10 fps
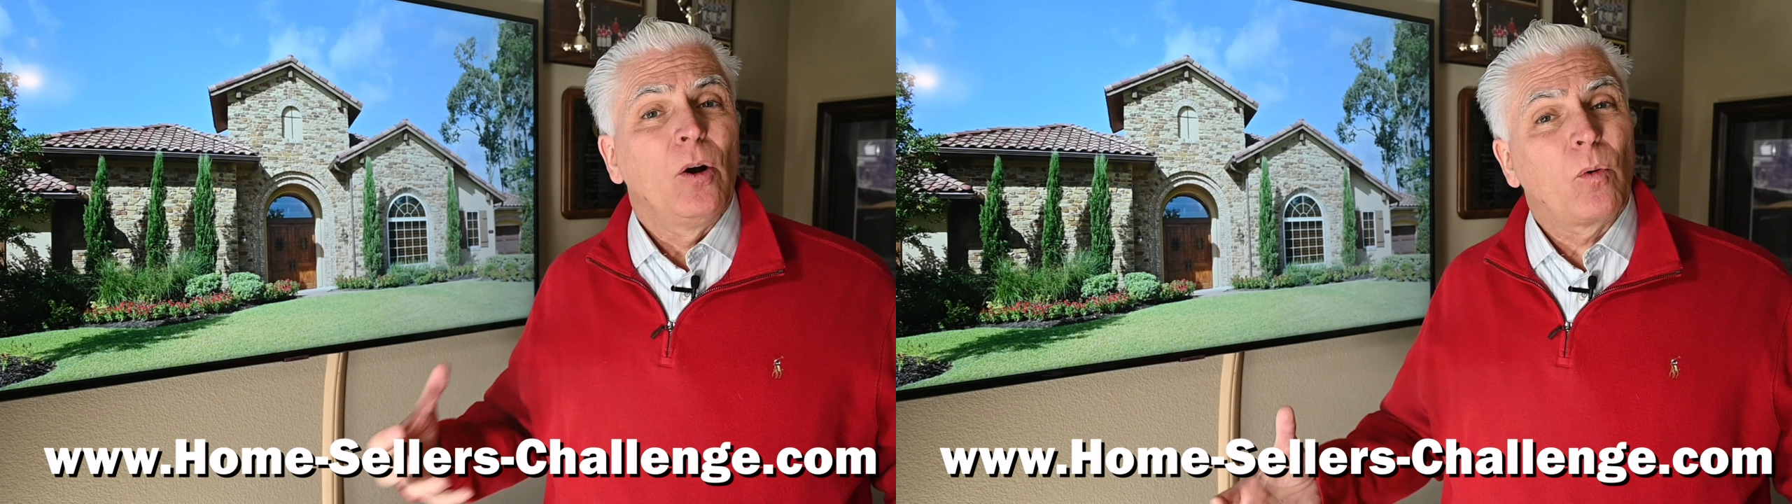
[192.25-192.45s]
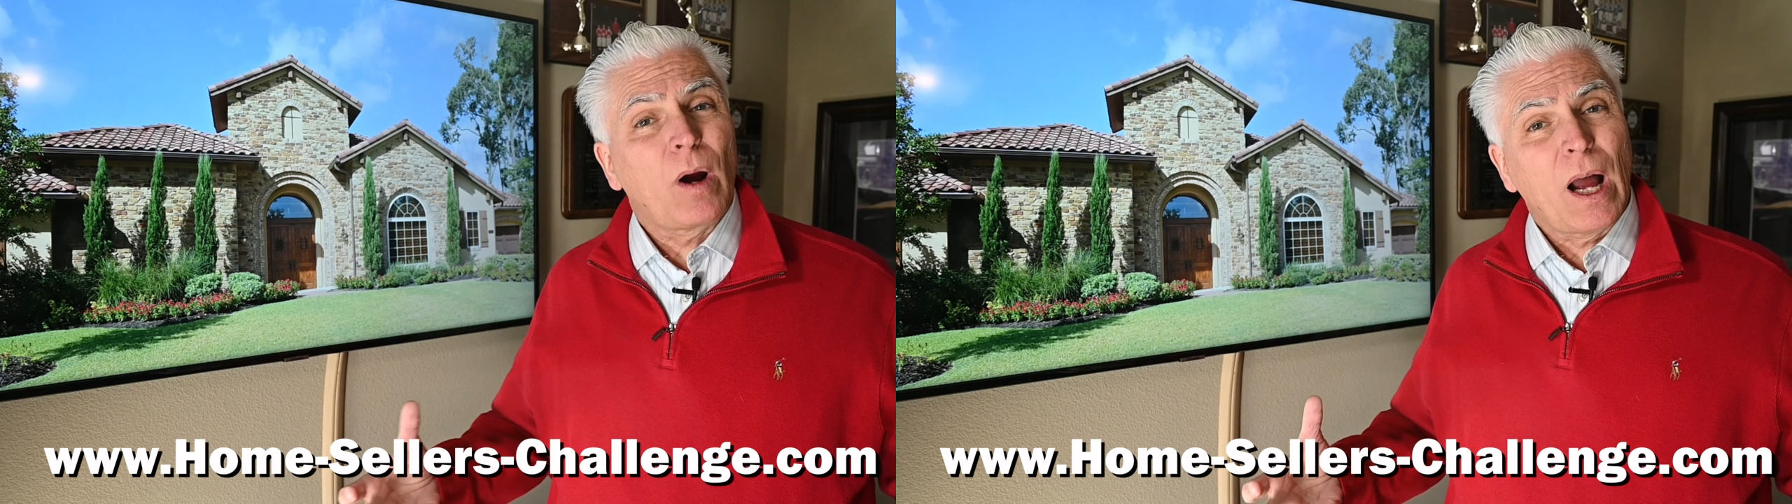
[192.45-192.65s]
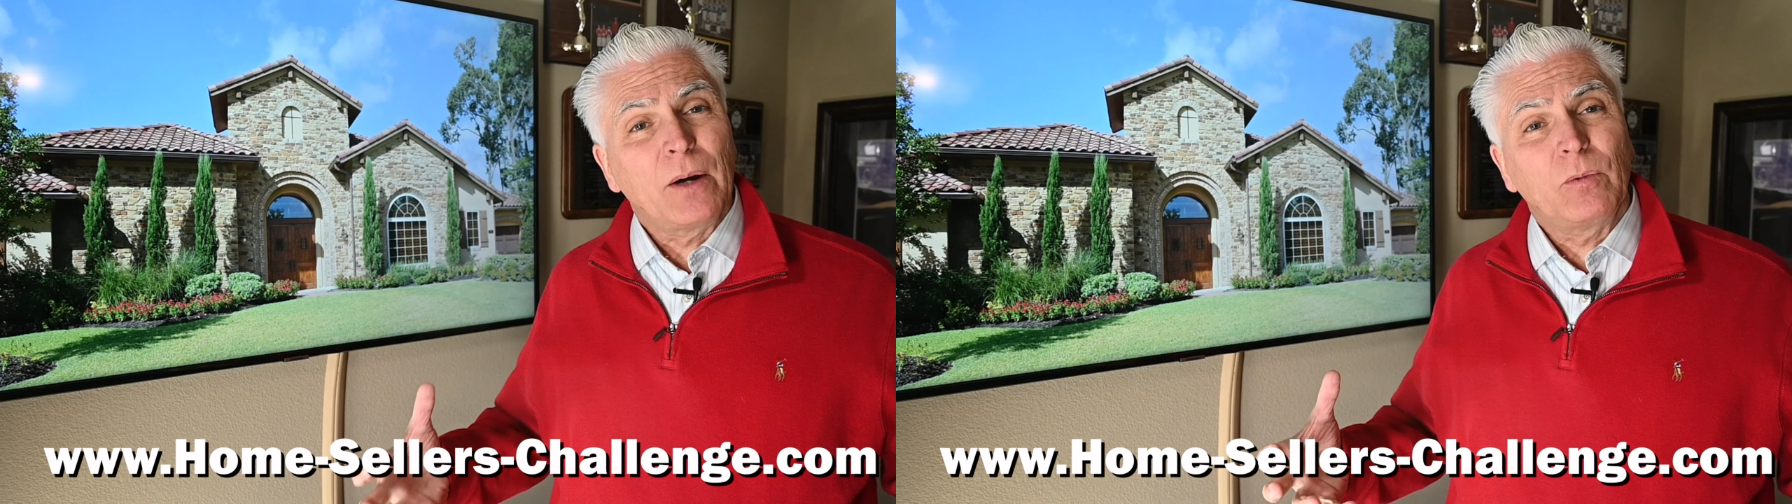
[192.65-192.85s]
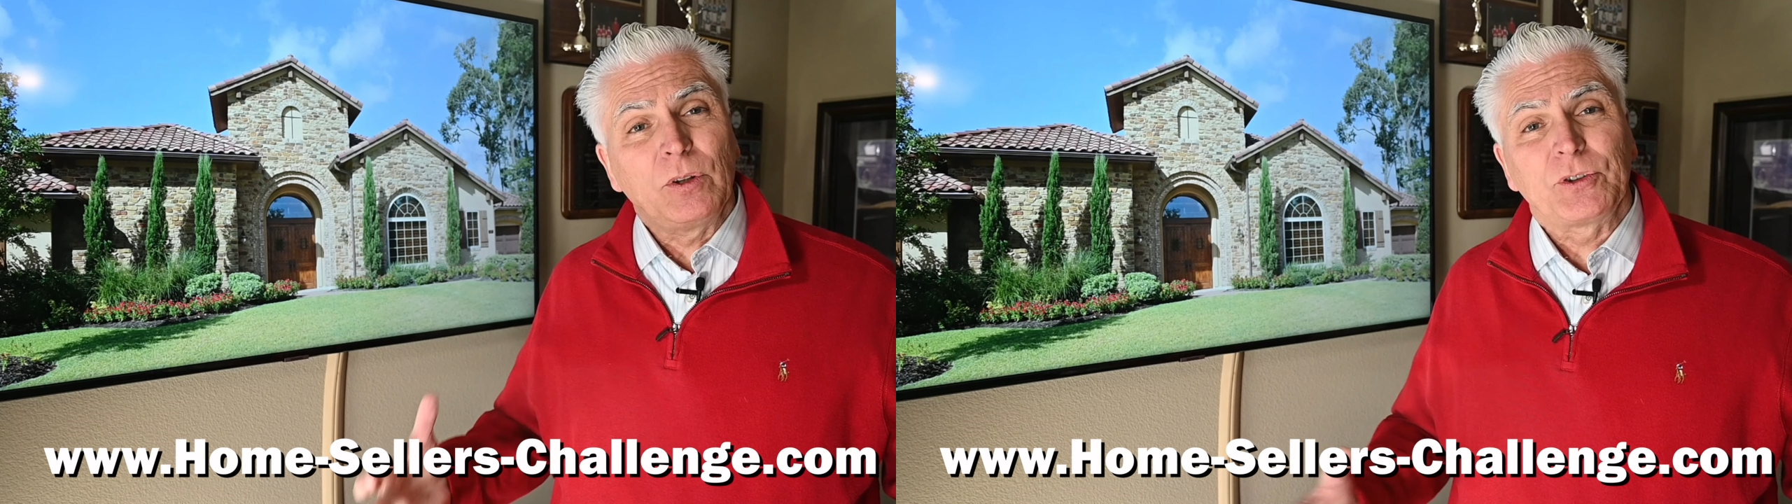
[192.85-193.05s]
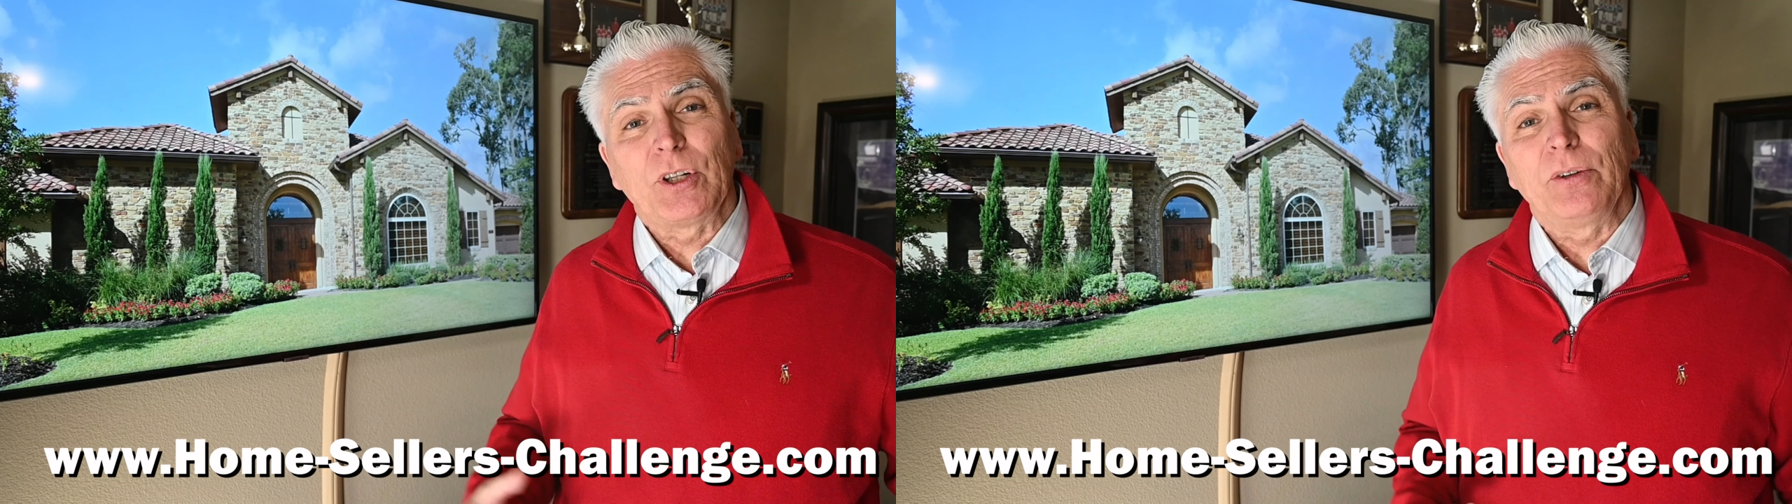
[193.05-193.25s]
where I
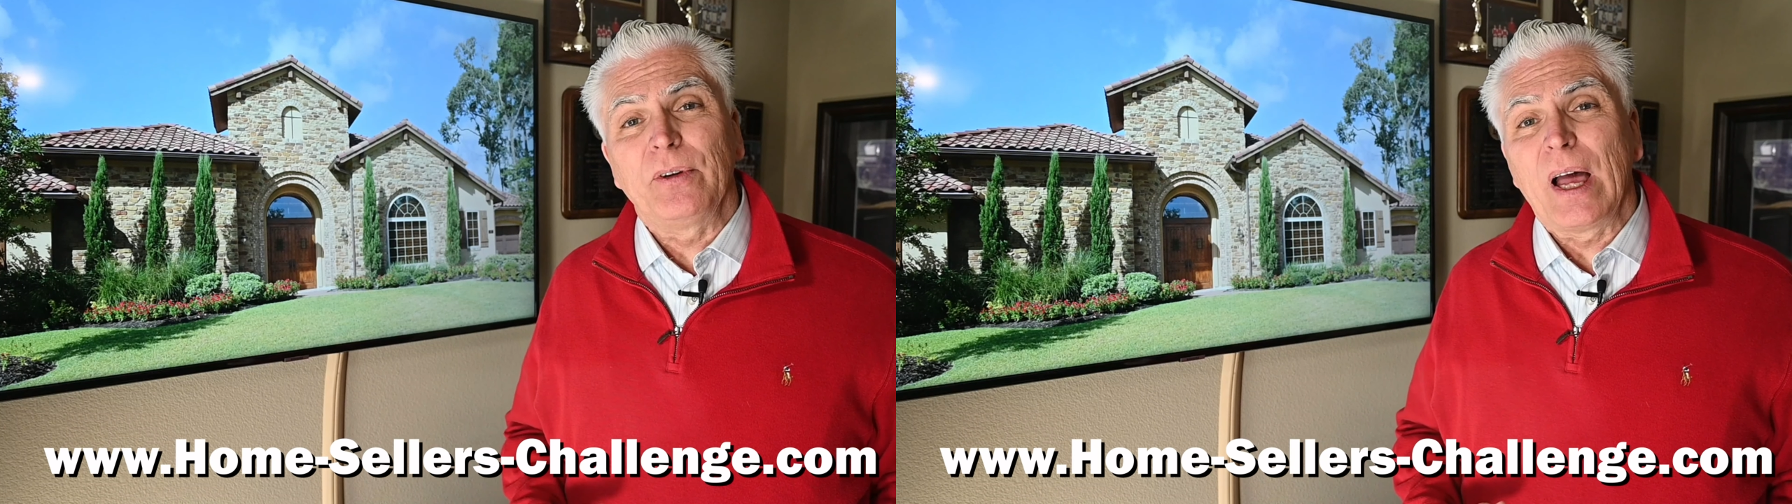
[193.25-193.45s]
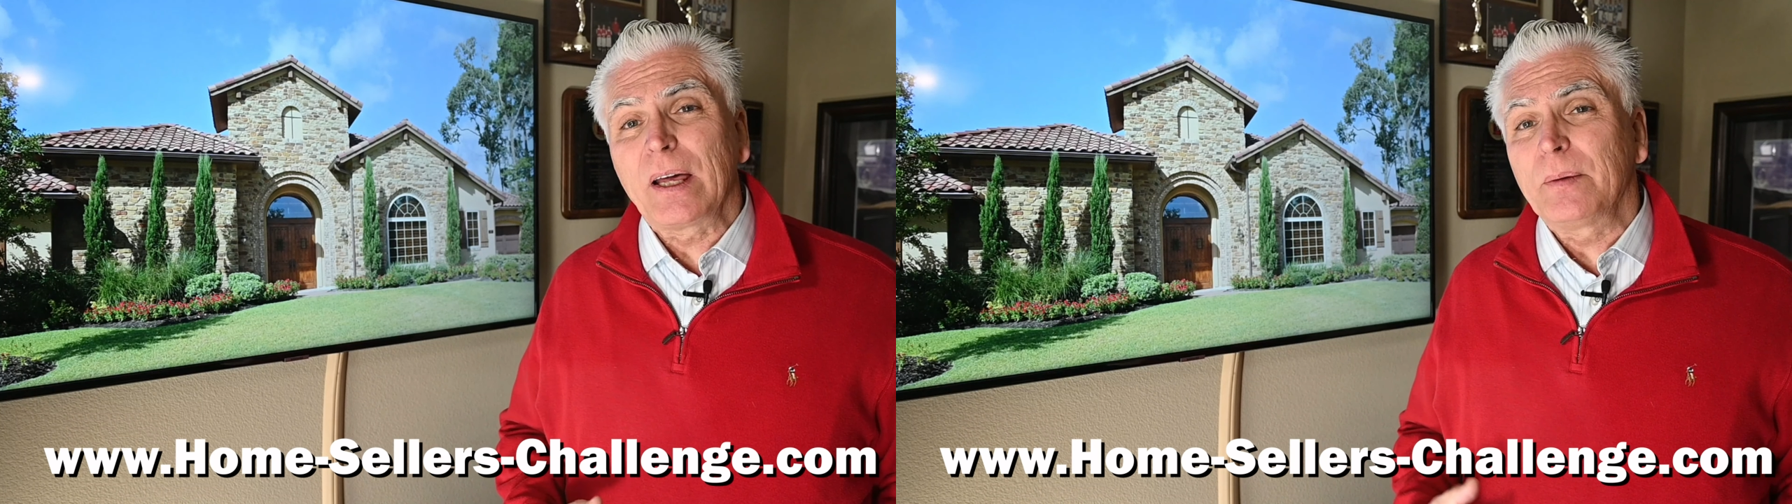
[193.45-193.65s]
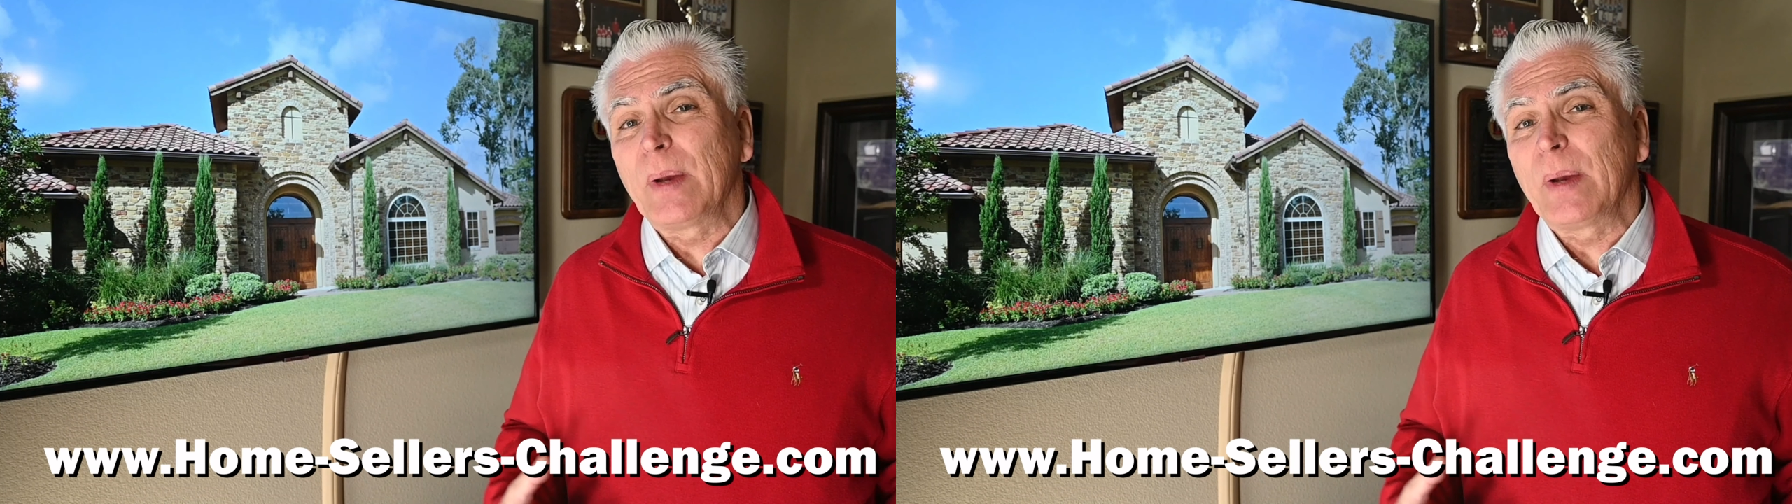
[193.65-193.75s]
will show you how to